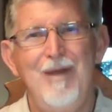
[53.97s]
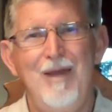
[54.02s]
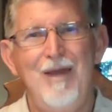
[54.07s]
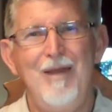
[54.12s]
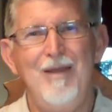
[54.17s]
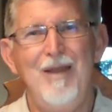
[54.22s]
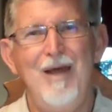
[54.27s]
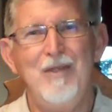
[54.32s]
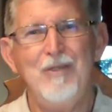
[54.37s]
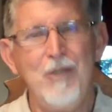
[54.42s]

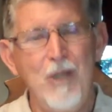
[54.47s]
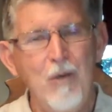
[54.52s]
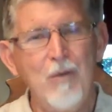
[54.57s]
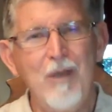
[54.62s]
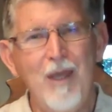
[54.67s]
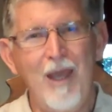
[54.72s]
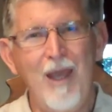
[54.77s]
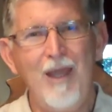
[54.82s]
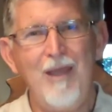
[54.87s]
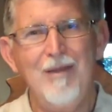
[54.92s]
And I said,
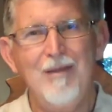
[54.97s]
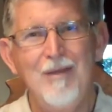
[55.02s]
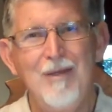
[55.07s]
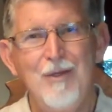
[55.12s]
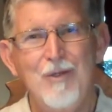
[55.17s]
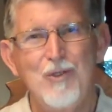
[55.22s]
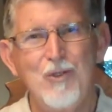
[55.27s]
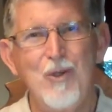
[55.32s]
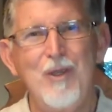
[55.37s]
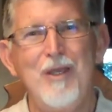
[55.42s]
okay.
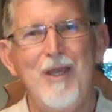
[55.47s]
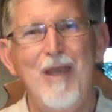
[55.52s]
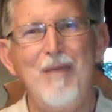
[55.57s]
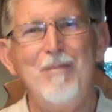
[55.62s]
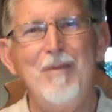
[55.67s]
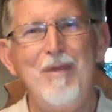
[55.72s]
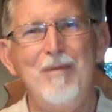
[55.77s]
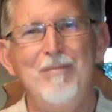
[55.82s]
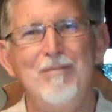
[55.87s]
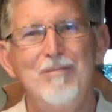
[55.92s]
So he gave
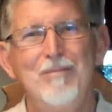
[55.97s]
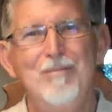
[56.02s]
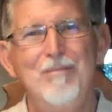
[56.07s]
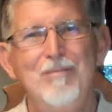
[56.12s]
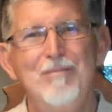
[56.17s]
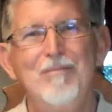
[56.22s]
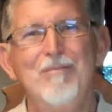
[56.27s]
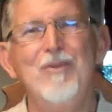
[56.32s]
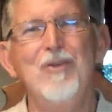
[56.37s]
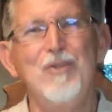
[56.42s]
me
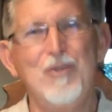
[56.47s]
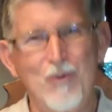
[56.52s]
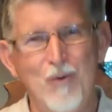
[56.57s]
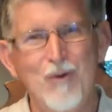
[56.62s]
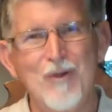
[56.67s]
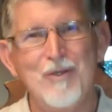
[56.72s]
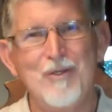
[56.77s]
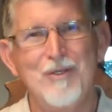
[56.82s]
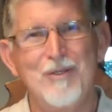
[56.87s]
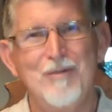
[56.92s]
The
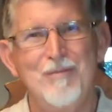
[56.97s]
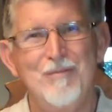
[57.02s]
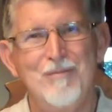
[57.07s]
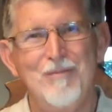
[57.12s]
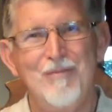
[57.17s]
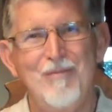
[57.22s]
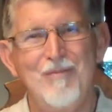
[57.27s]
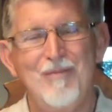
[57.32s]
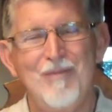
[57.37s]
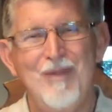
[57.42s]
Source.
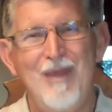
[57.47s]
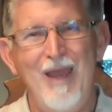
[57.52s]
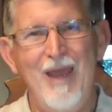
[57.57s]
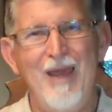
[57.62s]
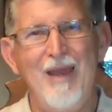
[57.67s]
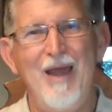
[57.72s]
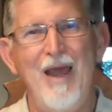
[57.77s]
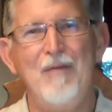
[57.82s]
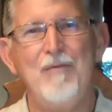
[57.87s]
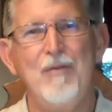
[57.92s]

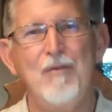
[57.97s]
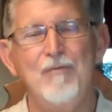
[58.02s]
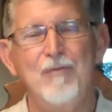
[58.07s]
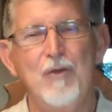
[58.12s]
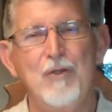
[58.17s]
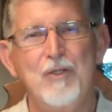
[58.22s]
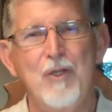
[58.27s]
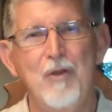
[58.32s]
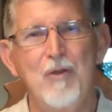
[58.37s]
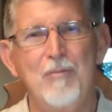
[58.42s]
And after the
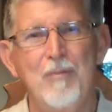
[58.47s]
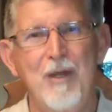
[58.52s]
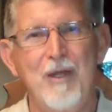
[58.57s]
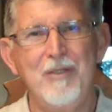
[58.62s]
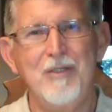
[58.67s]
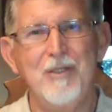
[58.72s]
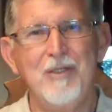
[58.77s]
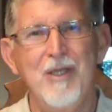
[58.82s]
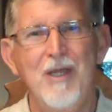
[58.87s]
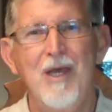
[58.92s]
first 100
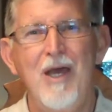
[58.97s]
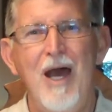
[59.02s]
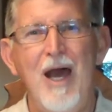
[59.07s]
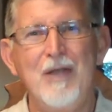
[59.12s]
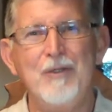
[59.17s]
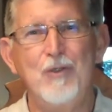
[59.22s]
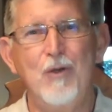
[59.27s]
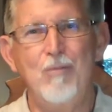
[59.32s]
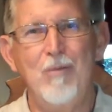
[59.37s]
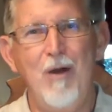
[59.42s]
pages,
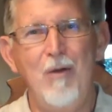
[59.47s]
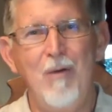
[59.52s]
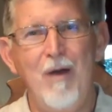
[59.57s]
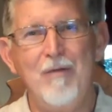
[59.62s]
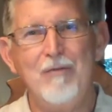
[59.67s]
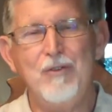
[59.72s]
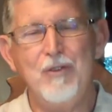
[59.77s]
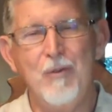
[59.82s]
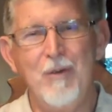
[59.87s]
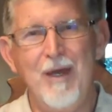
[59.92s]
I told my
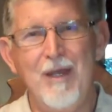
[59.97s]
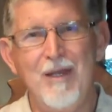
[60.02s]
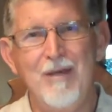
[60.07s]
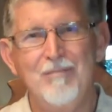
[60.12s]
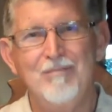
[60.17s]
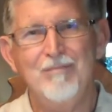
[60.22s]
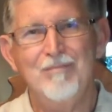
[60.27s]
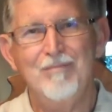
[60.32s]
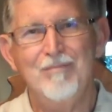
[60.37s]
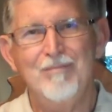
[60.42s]
wife, Joanna,
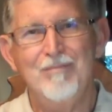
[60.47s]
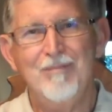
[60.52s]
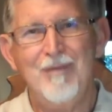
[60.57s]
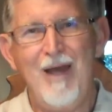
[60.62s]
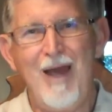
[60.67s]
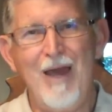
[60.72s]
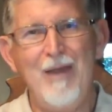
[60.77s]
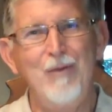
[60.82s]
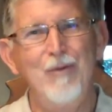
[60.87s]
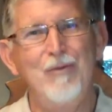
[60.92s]

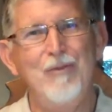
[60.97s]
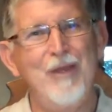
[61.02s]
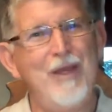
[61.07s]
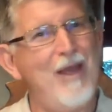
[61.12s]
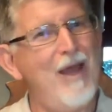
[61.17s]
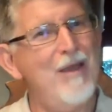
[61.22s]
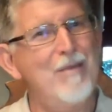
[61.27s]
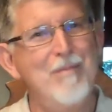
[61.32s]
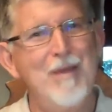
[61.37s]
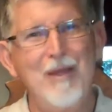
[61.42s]
I don't think
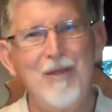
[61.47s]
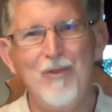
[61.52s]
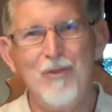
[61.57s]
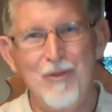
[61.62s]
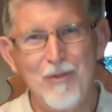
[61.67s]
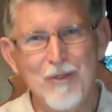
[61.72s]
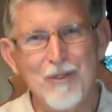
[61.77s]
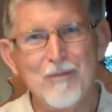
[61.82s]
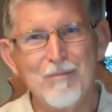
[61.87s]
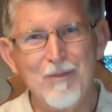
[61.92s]
I can make it
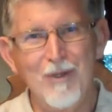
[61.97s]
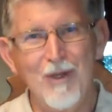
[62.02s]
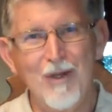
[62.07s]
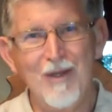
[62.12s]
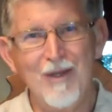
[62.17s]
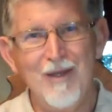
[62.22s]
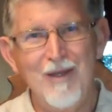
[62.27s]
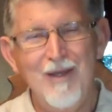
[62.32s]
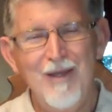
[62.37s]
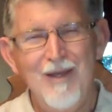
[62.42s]
through this
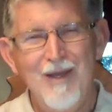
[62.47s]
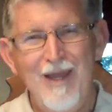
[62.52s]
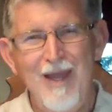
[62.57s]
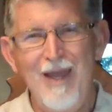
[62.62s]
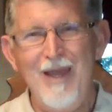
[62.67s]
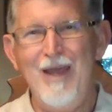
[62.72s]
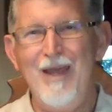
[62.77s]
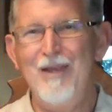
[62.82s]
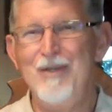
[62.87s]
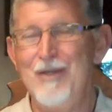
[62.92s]
book.
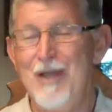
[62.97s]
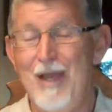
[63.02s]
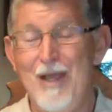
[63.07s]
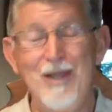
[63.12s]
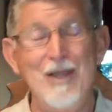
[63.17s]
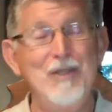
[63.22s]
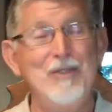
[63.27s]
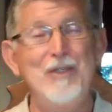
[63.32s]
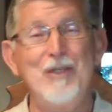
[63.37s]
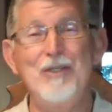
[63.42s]

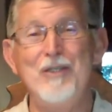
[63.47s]
It's